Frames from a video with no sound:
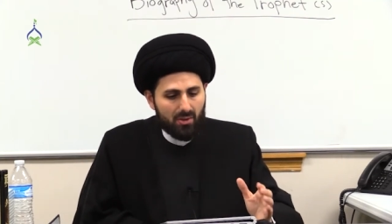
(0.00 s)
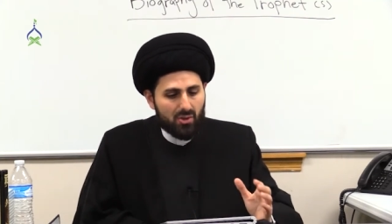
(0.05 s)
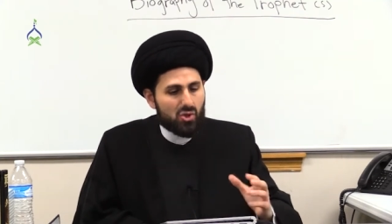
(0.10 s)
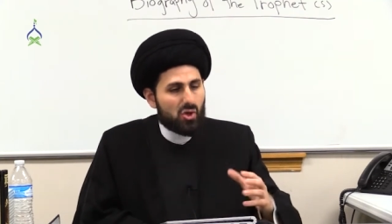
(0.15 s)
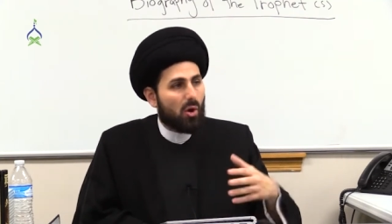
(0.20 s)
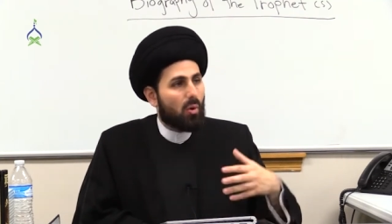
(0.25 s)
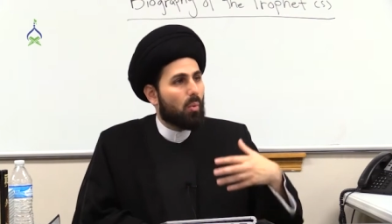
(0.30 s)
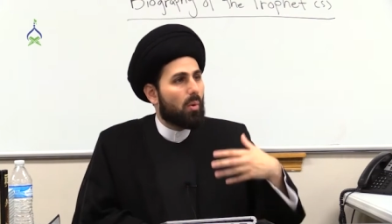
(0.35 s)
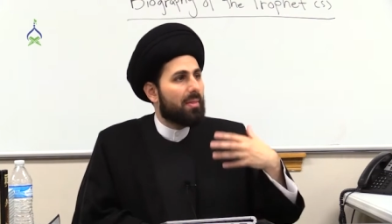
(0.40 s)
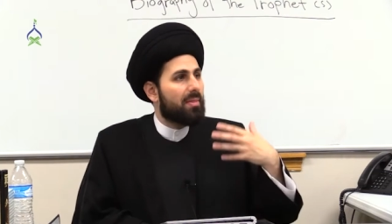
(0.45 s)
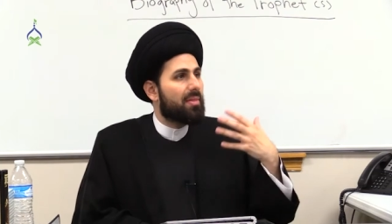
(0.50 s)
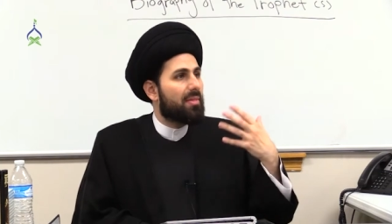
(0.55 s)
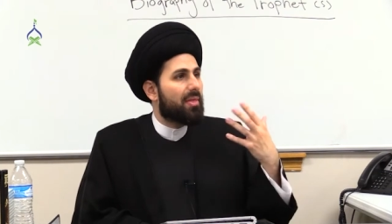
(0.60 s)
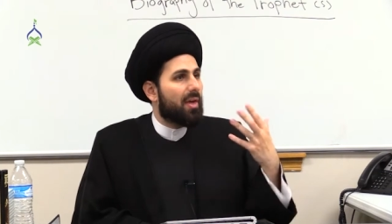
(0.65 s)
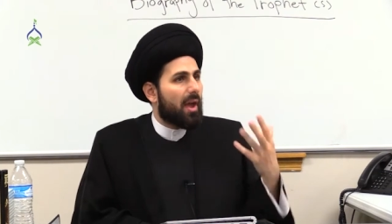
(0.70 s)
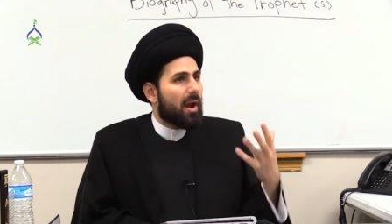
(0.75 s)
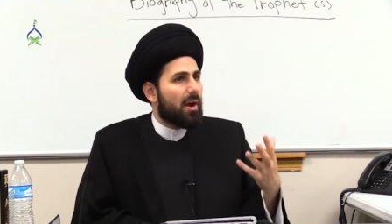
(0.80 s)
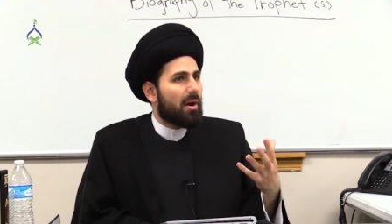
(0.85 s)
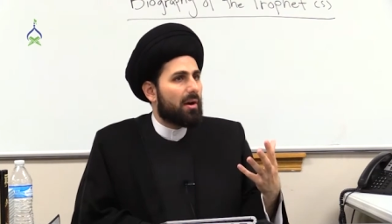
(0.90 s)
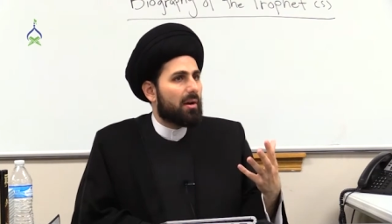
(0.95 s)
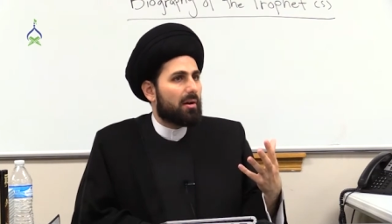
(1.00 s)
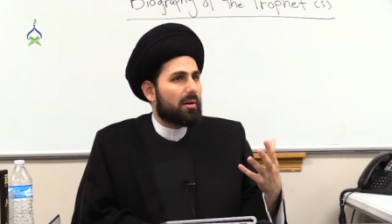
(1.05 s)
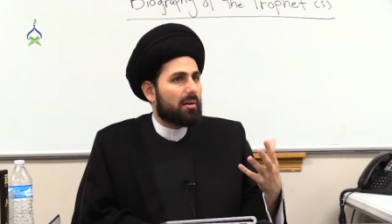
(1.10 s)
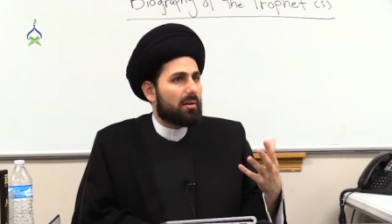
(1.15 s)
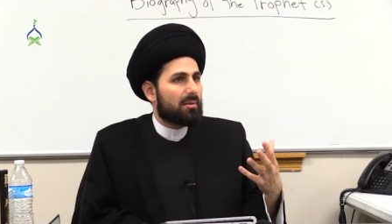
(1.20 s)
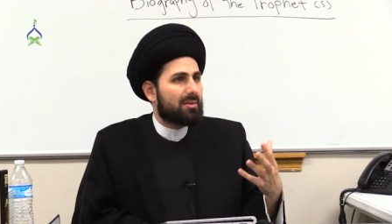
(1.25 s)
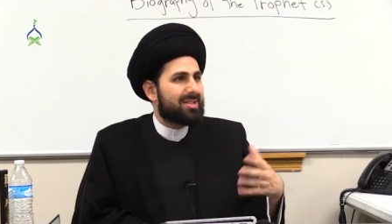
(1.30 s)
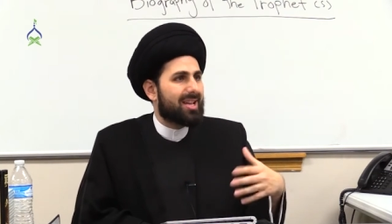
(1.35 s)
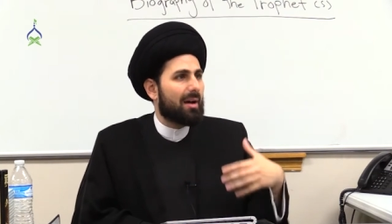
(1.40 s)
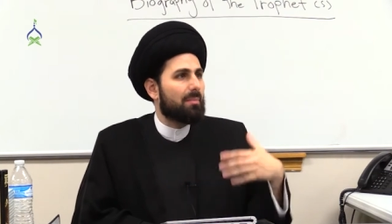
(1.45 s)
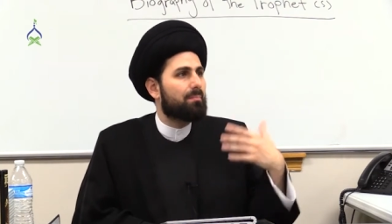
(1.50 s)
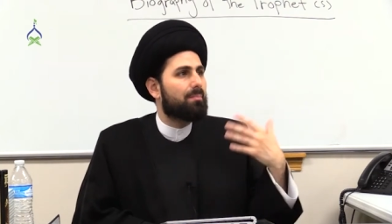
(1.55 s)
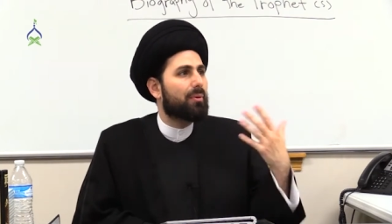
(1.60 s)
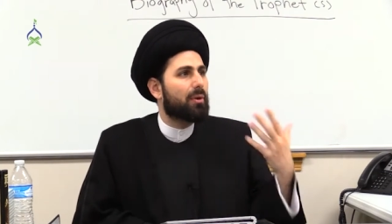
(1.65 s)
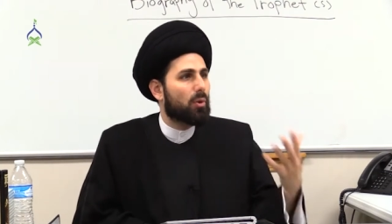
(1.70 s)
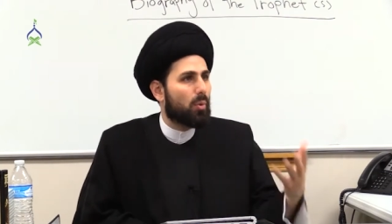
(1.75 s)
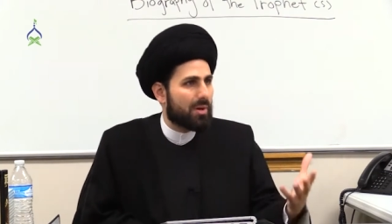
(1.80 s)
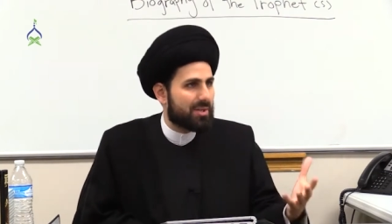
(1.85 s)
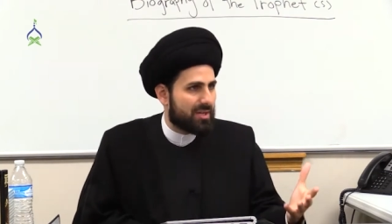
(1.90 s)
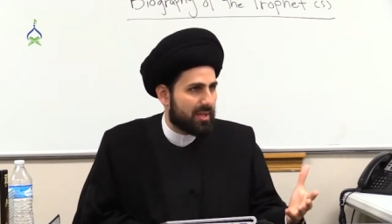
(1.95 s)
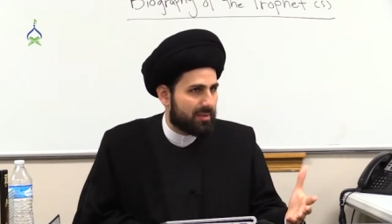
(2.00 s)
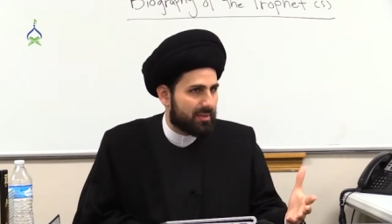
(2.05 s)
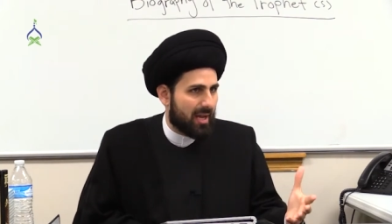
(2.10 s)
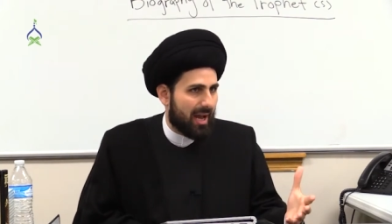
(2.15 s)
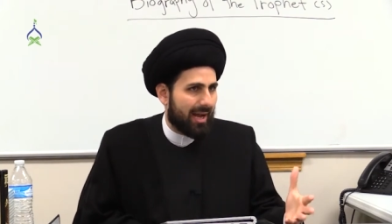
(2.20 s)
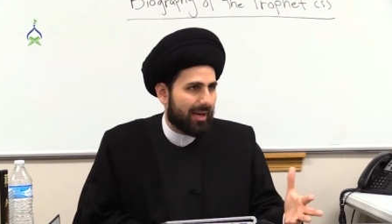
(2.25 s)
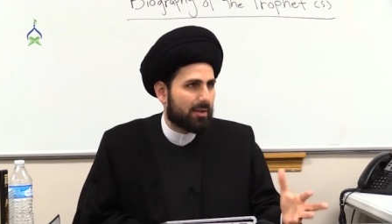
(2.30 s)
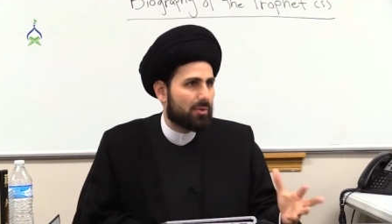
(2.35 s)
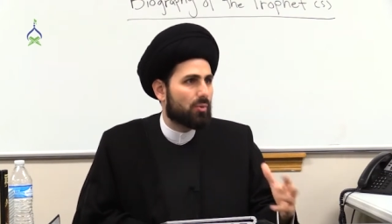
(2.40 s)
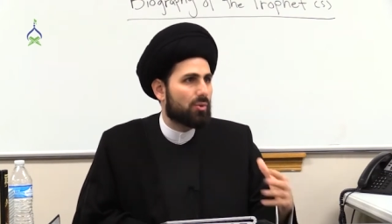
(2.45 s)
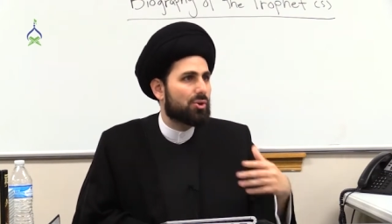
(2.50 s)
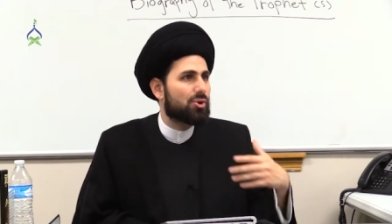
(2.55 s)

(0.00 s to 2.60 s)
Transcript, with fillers: So when their temple was attacked,